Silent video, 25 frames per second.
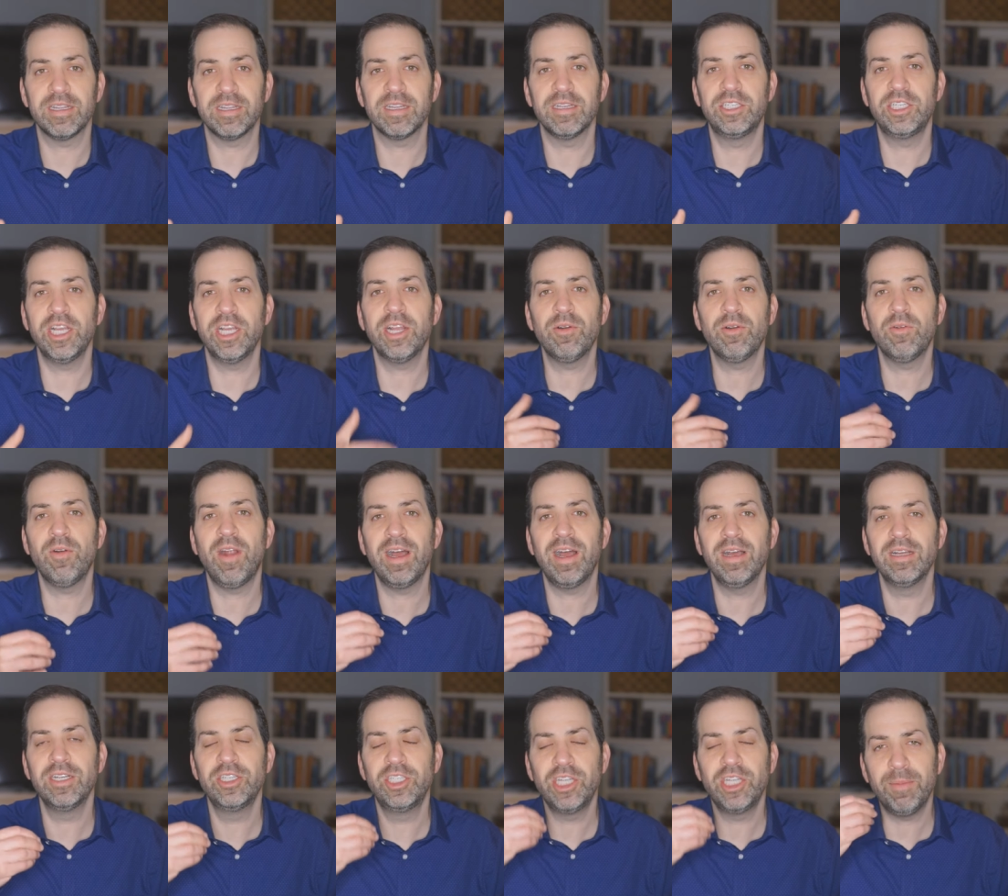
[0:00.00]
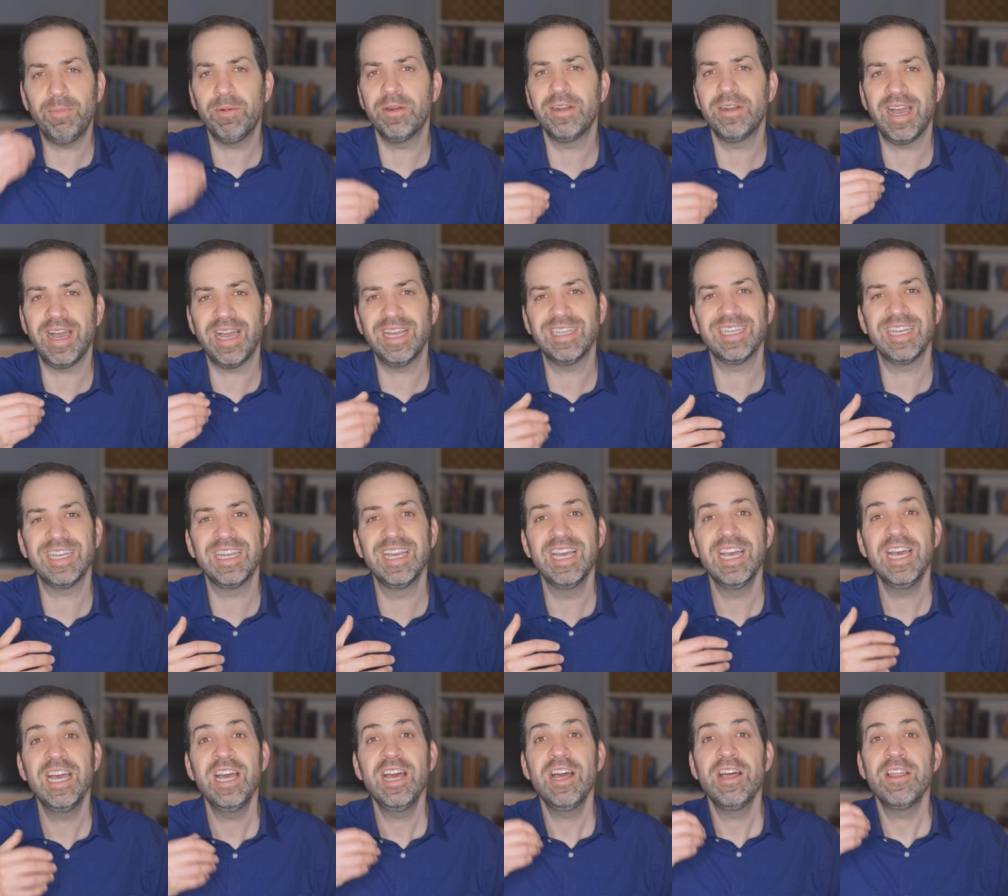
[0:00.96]
genera- jeopardizing
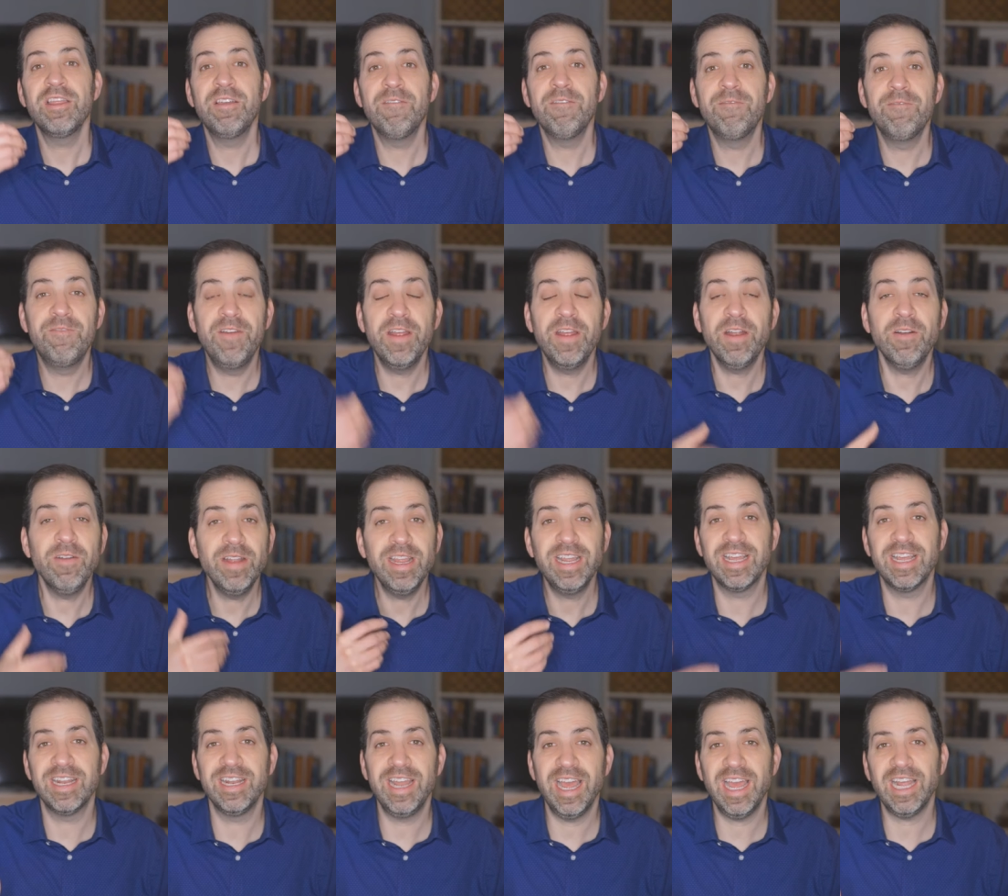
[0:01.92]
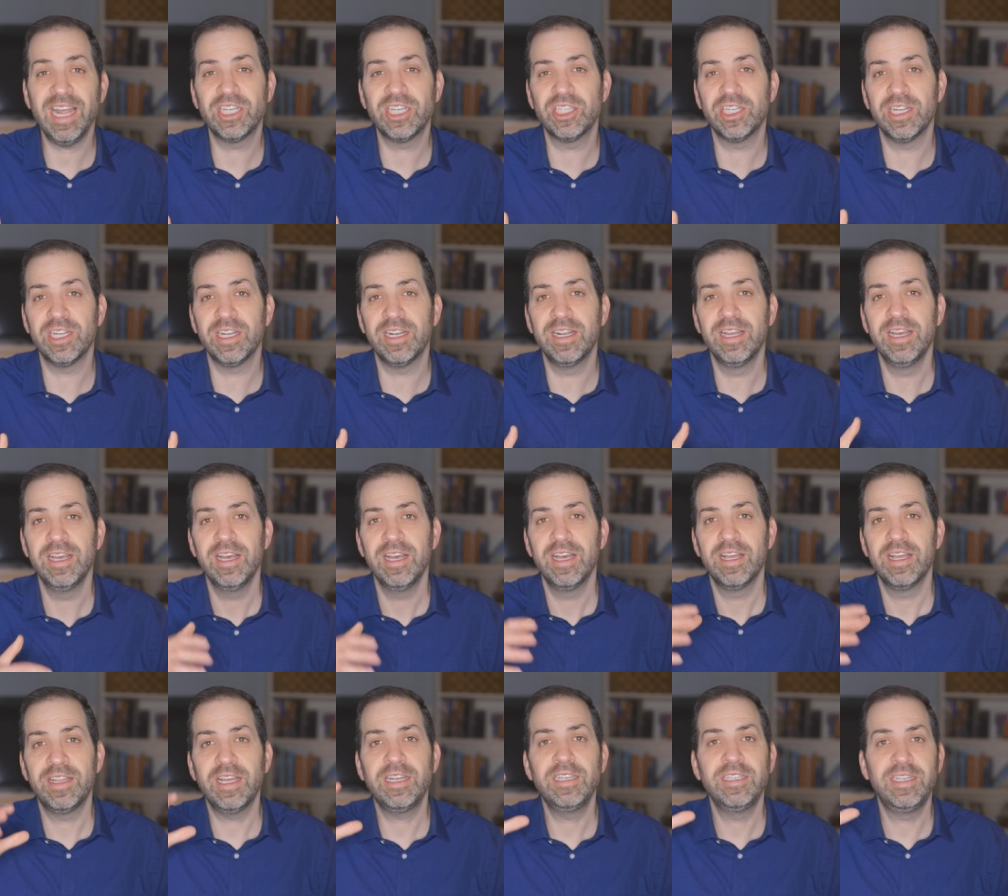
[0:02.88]
the very connection
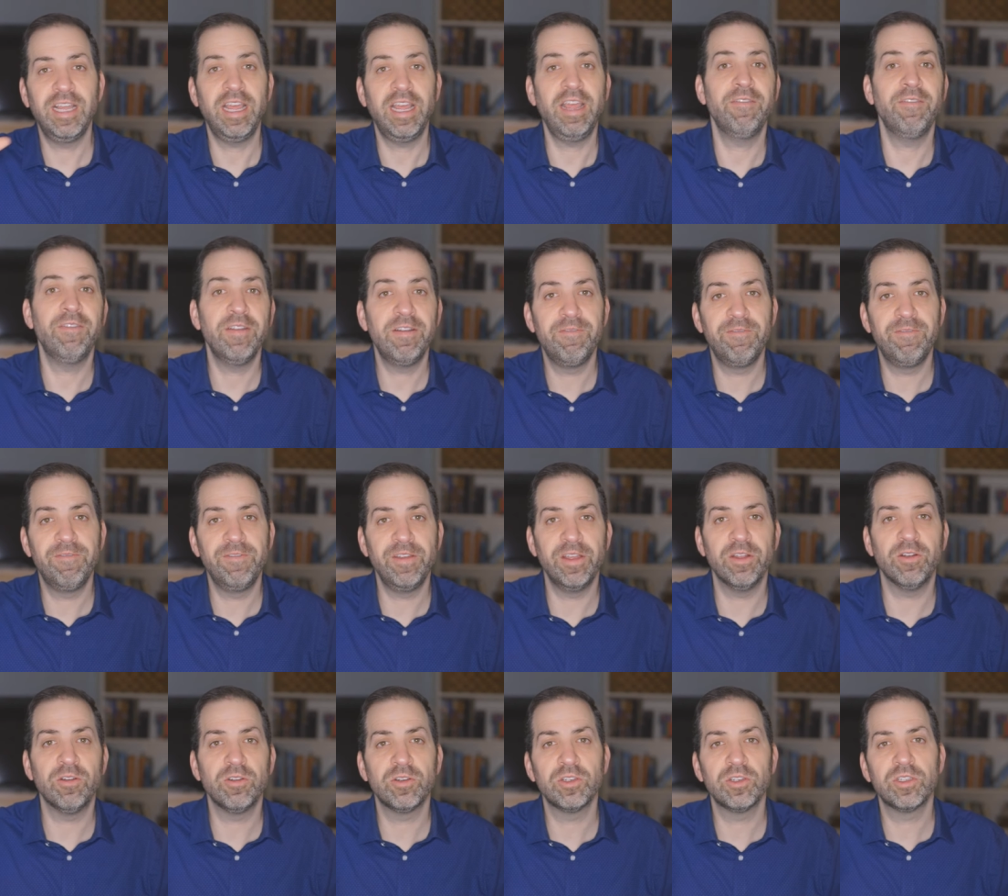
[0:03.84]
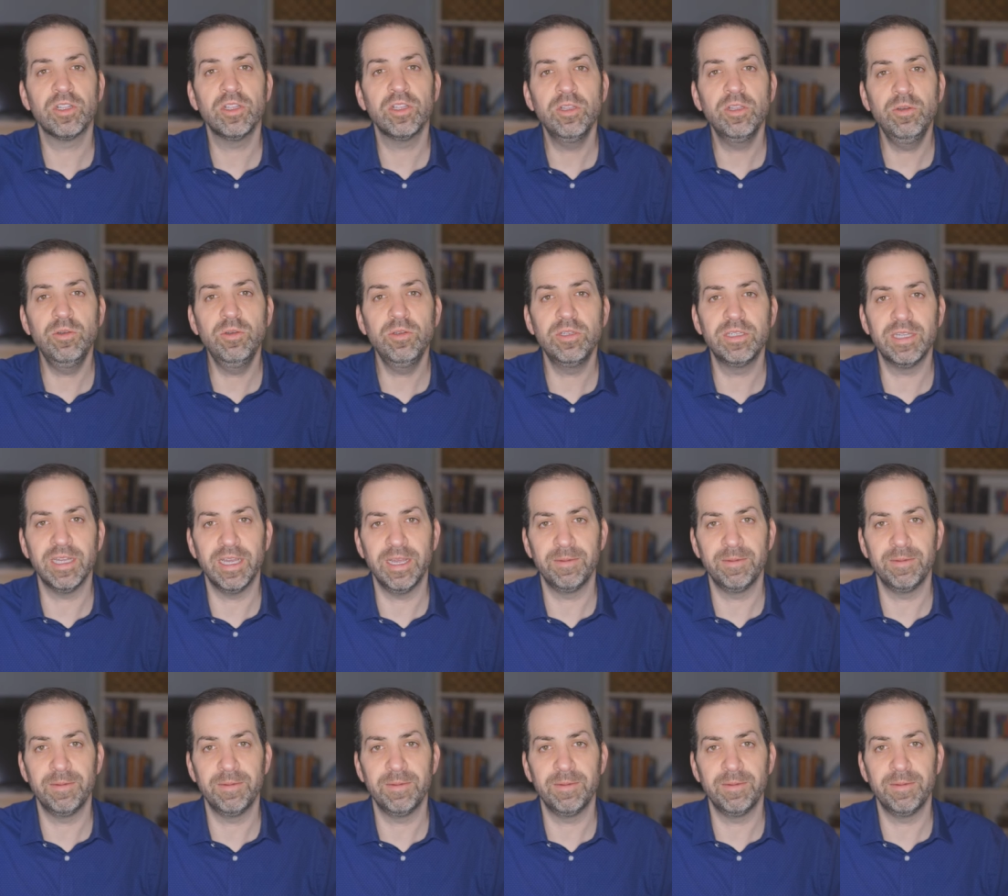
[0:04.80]
that David fears losing.